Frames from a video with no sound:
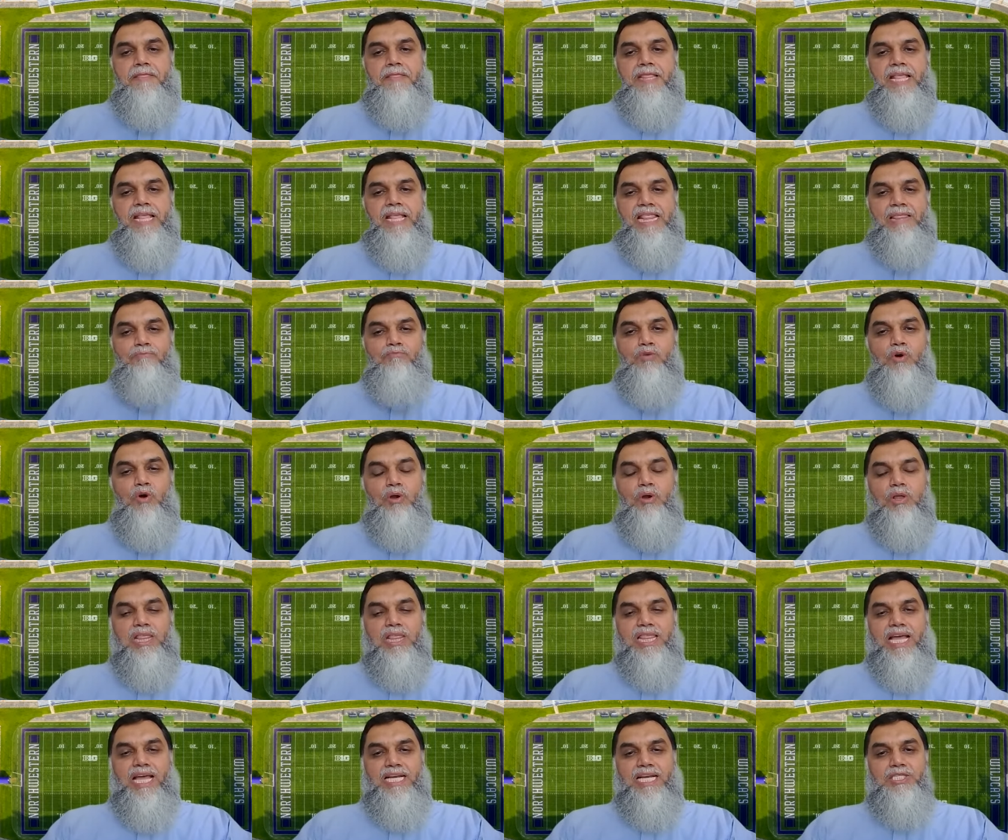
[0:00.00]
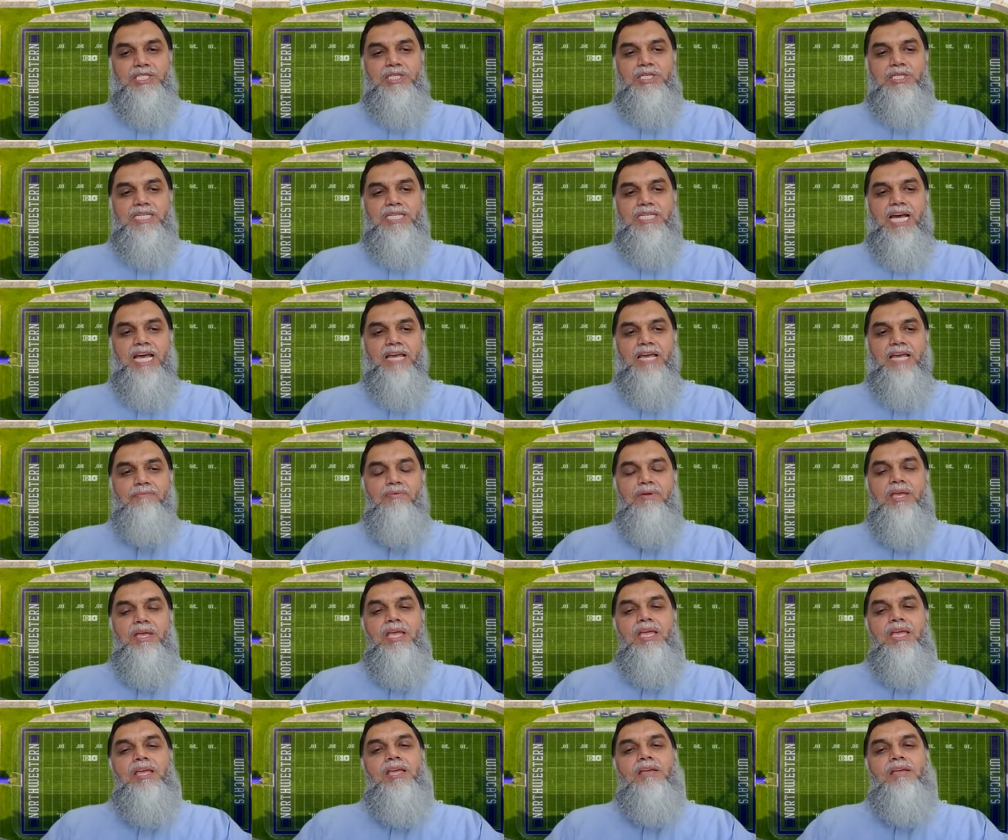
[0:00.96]
more lecture type,
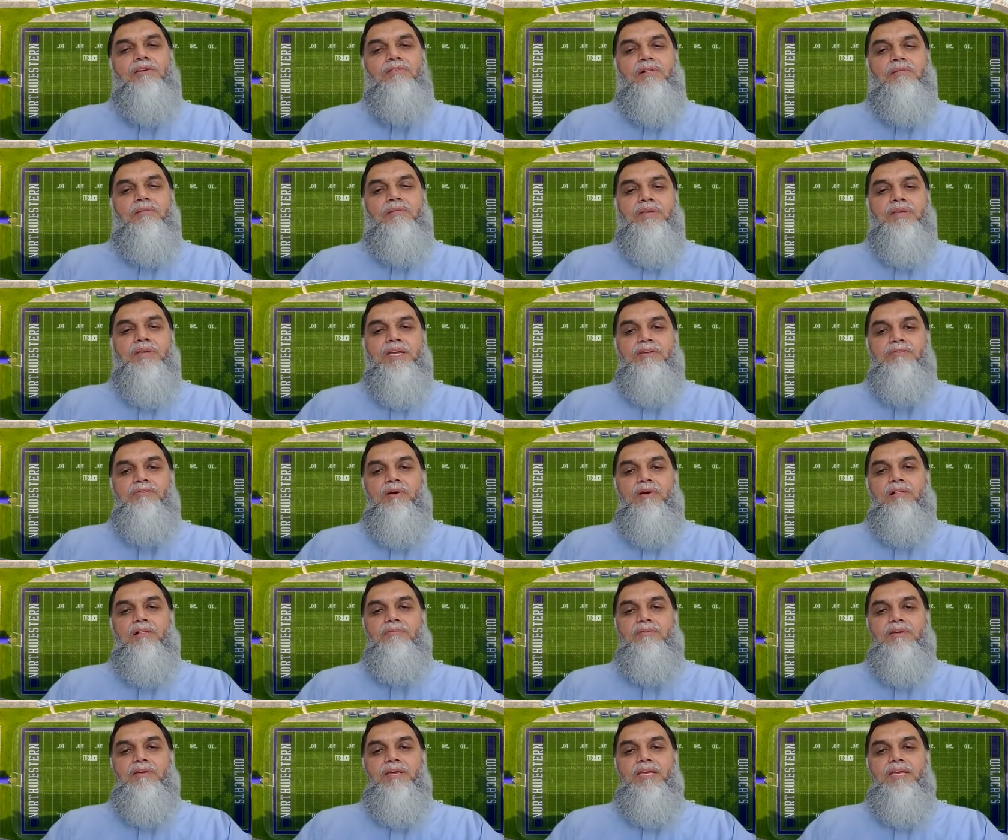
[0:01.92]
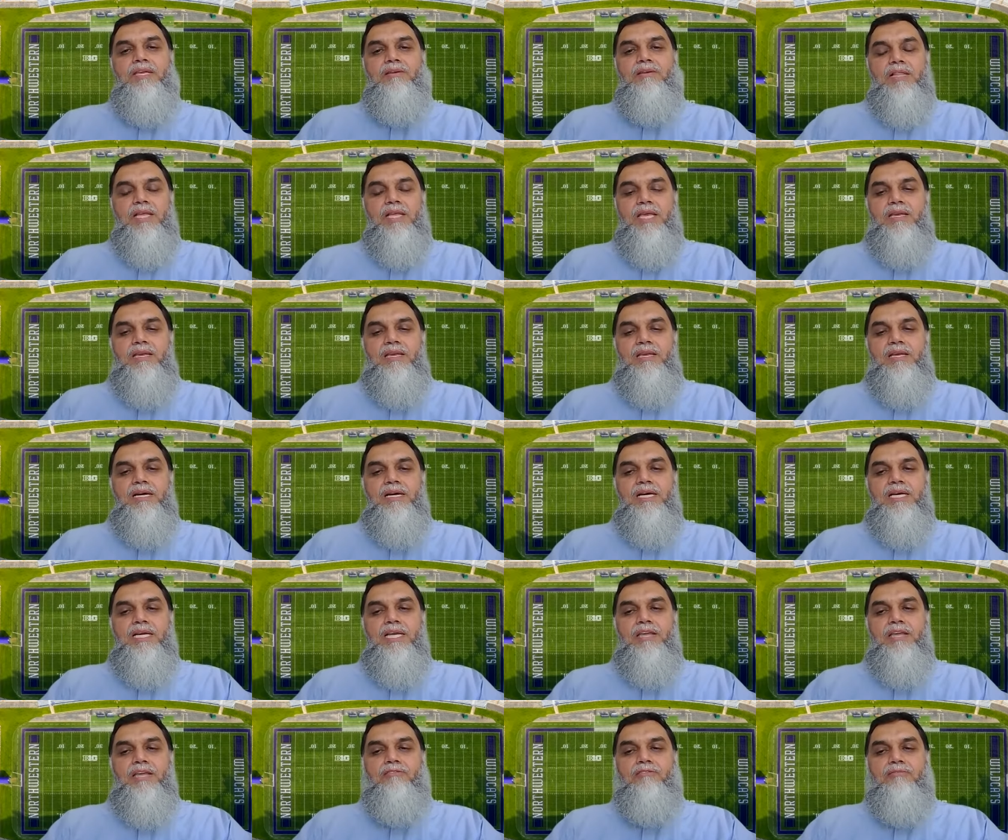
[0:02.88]
it will be involving,
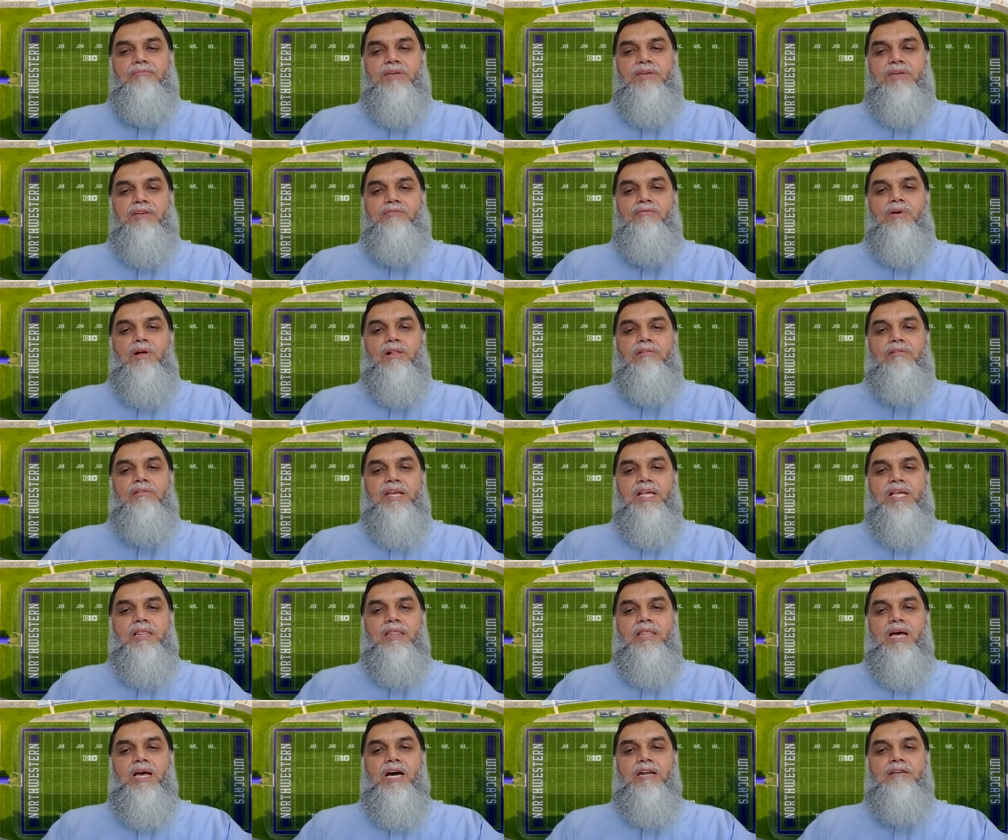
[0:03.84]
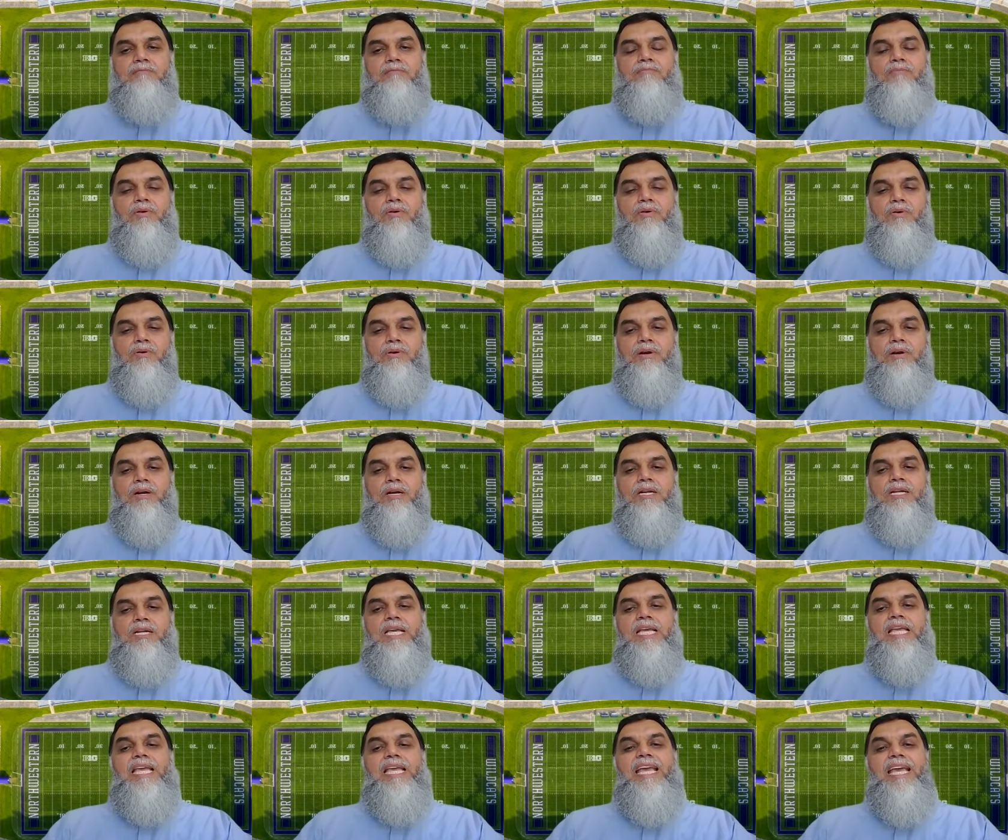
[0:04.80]
it will be involving a lot more
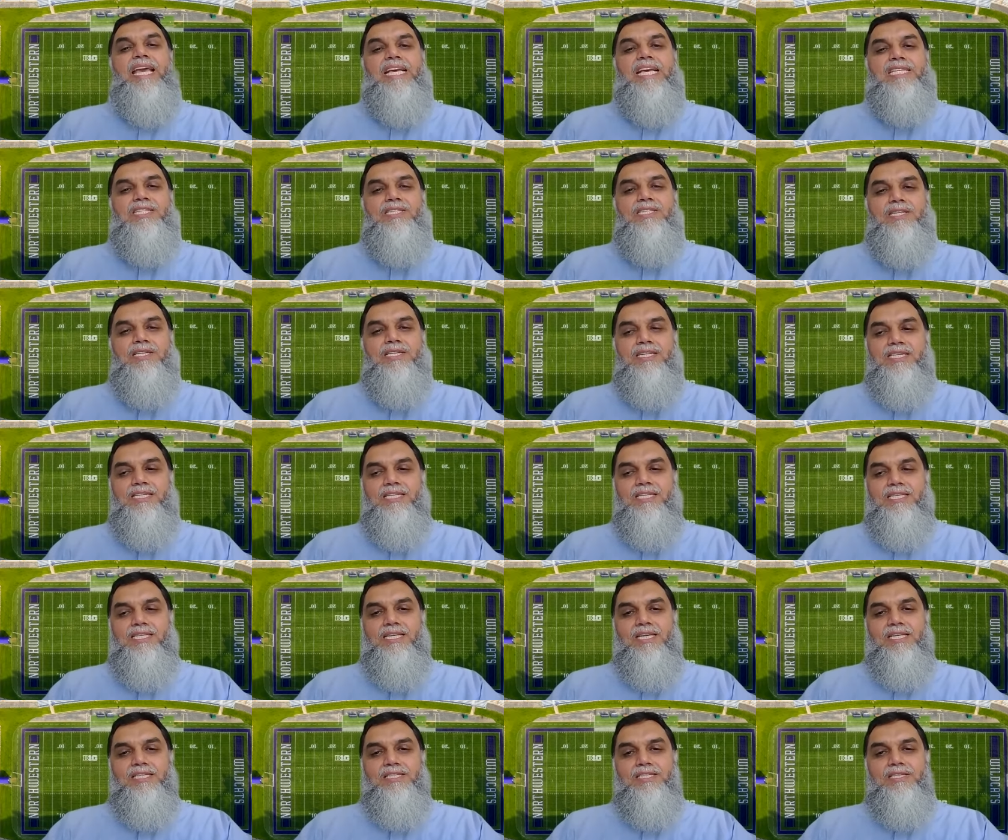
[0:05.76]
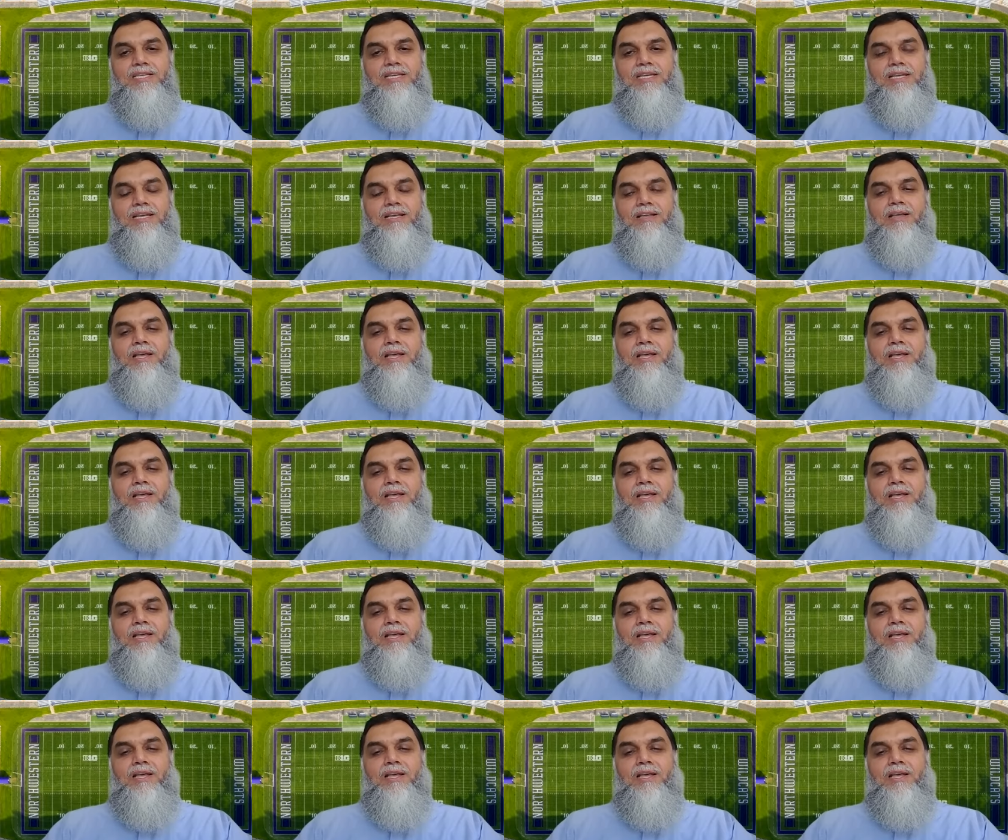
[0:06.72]
case studies.